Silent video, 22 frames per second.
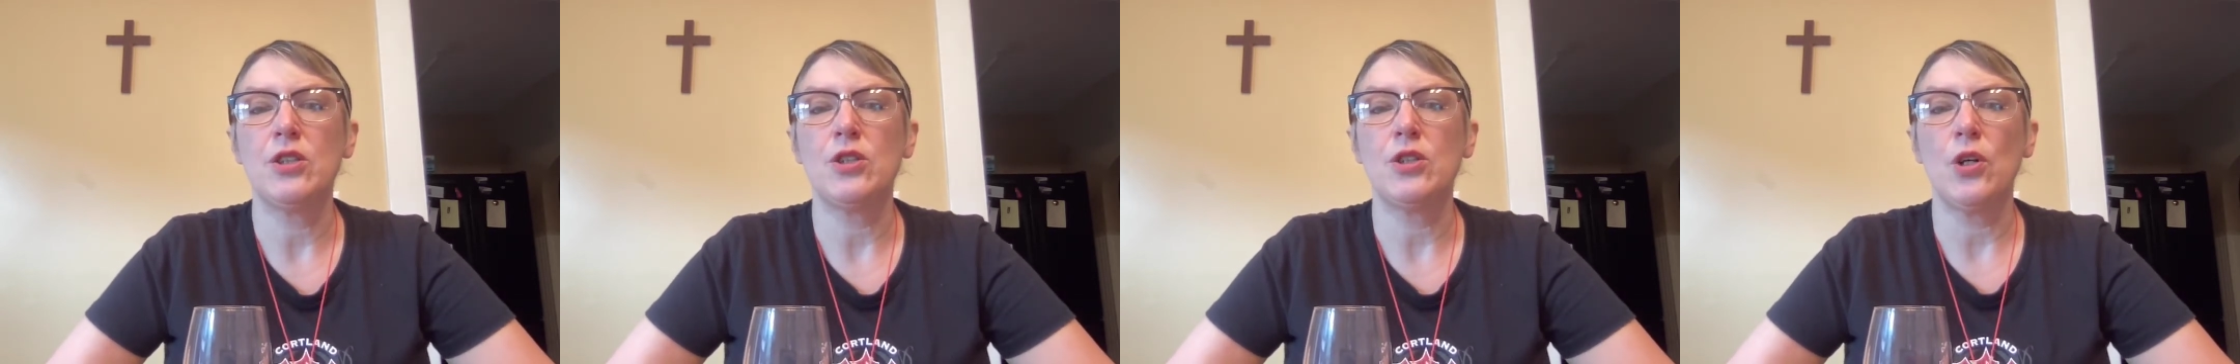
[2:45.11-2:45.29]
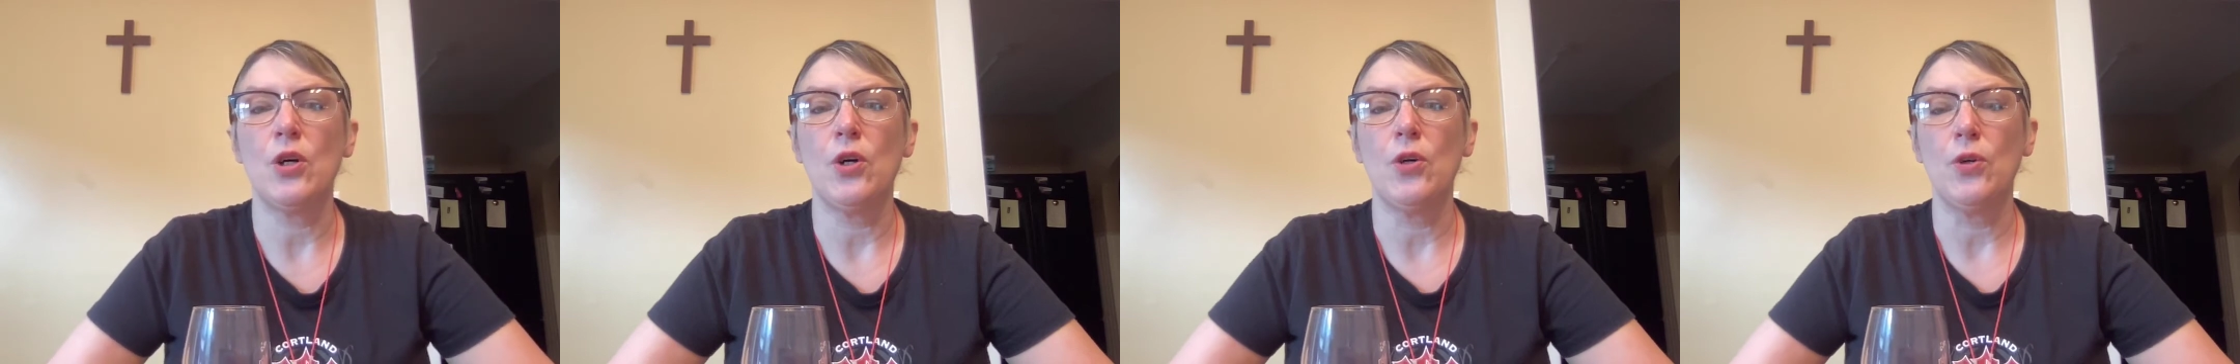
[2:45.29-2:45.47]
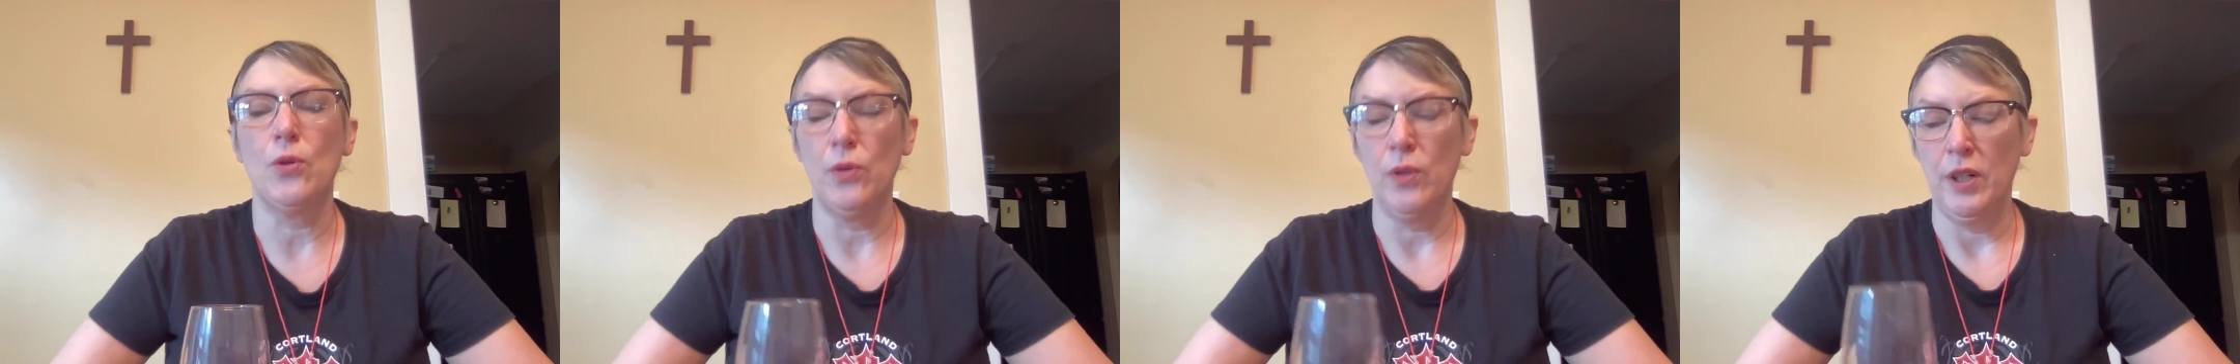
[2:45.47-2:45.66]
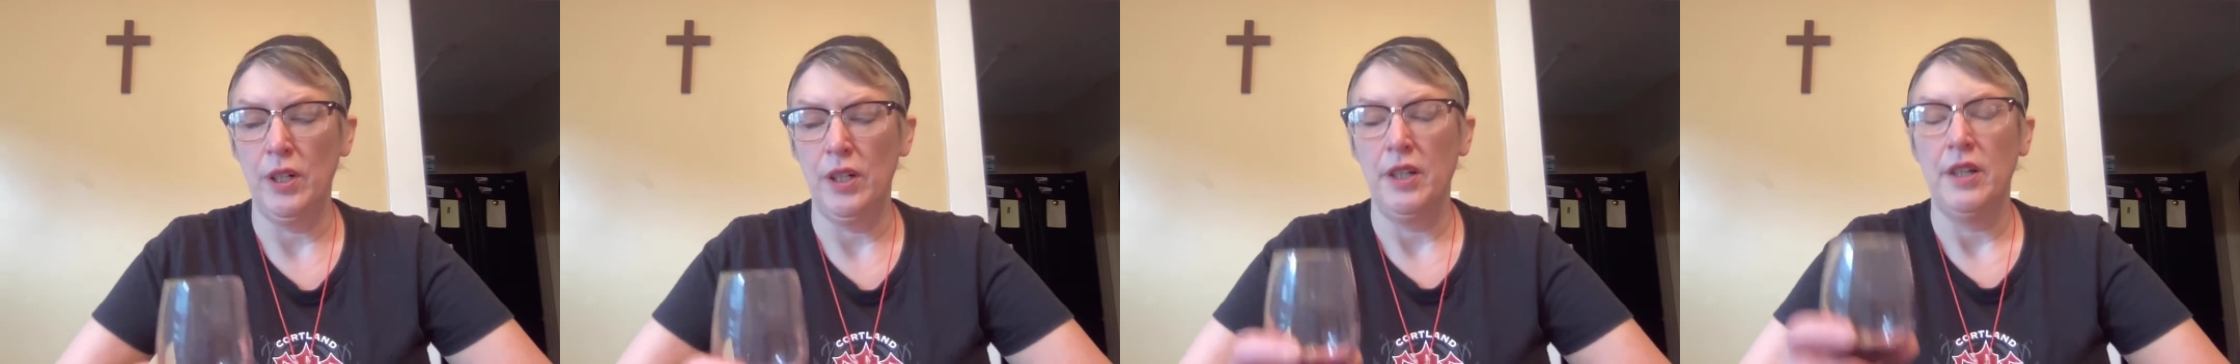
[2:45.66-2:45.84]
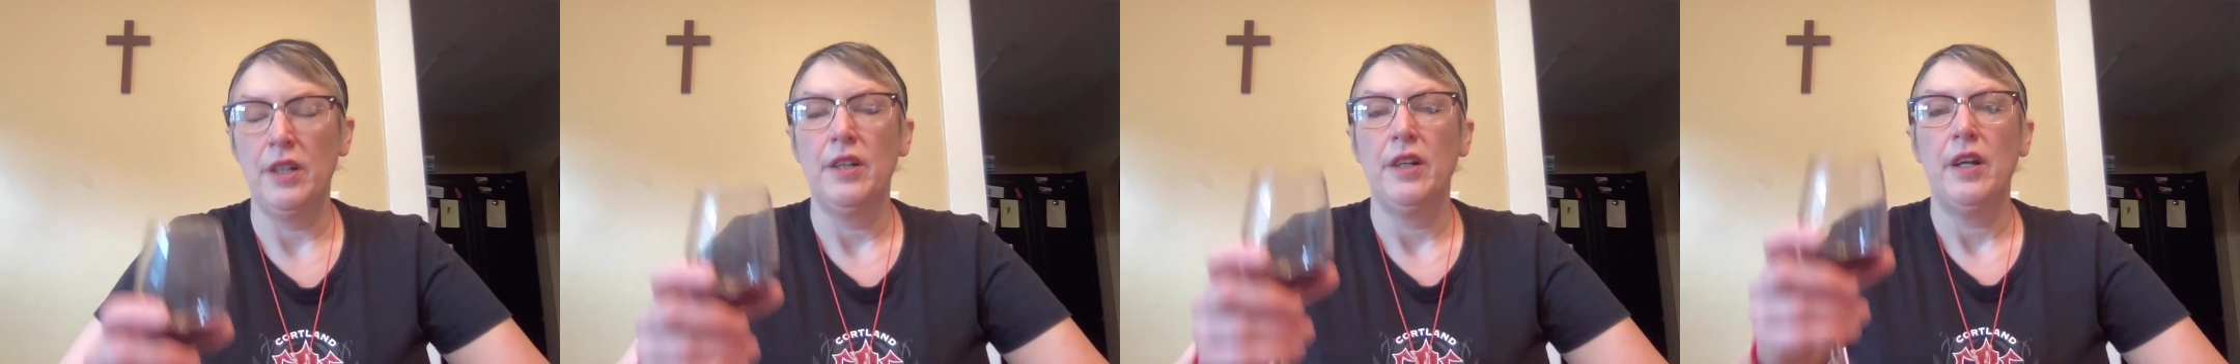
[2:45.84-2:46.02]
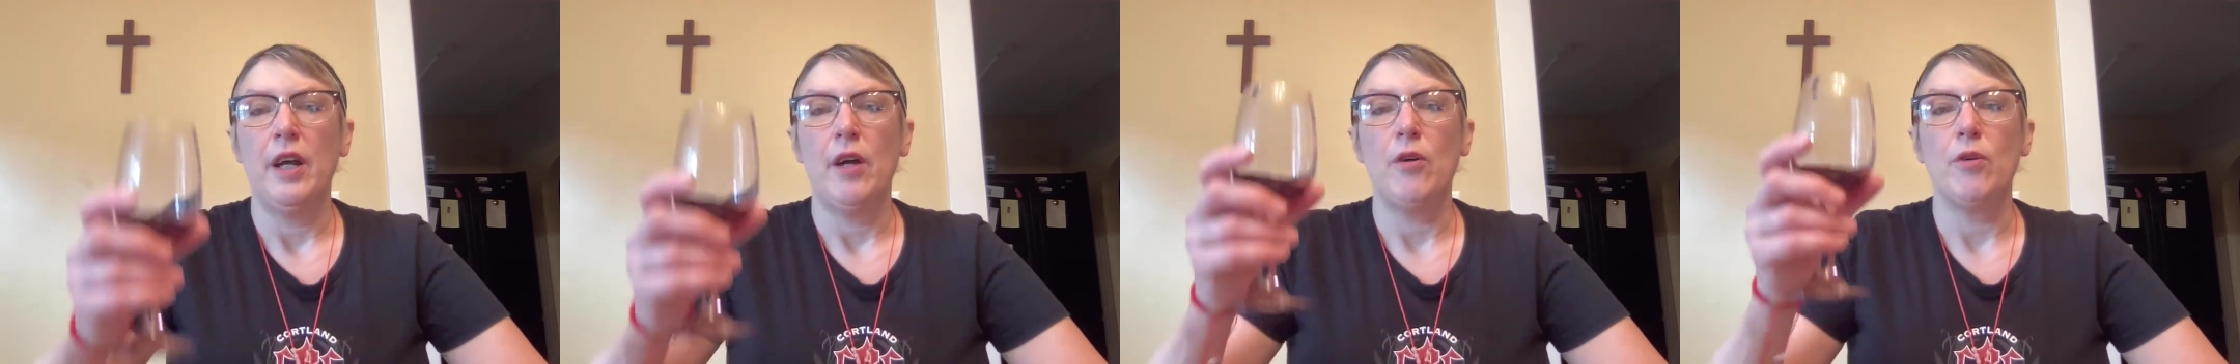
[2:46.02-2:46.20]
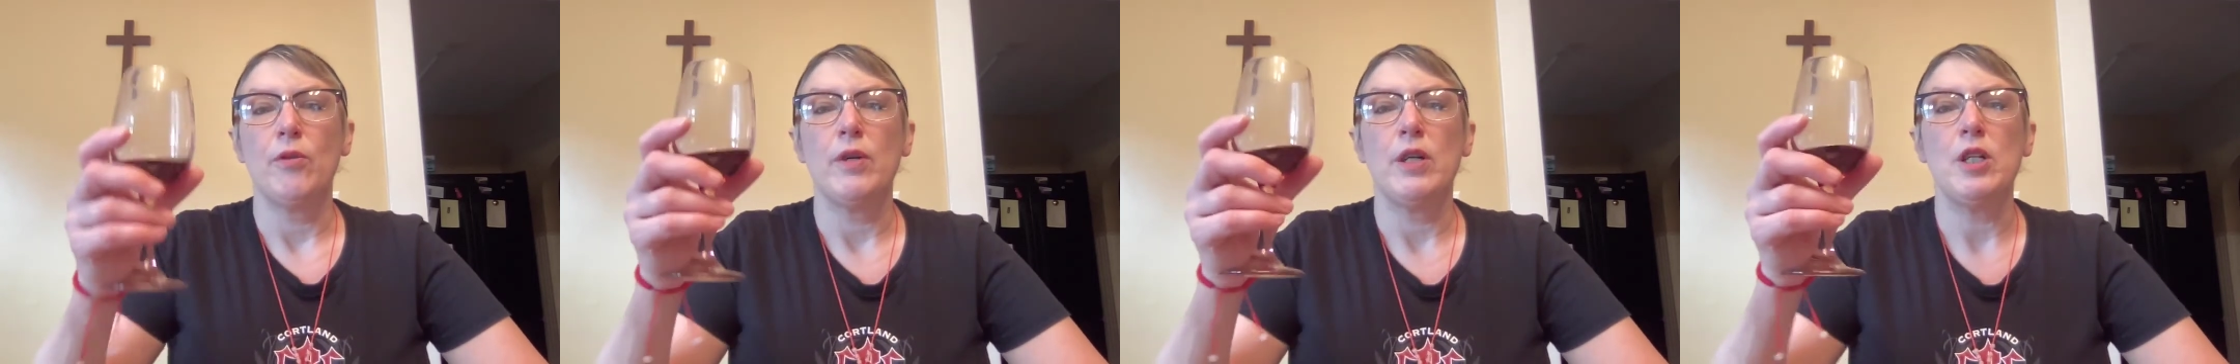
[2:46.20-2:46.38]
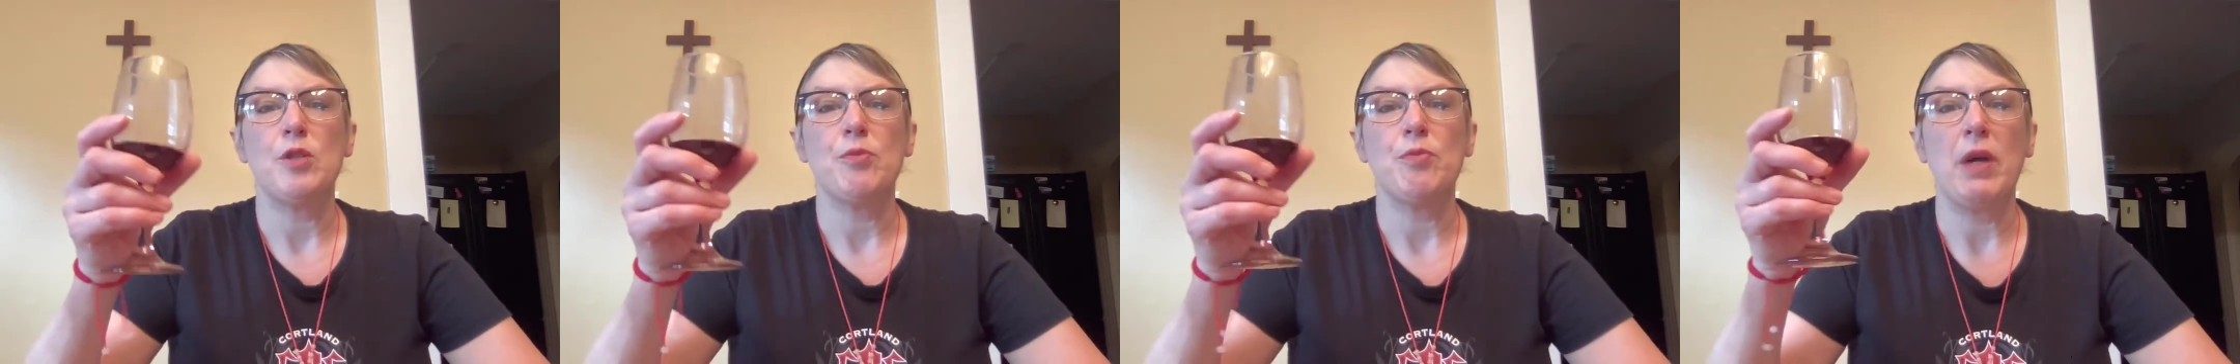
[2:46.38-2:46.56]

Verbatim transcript: So I'll raise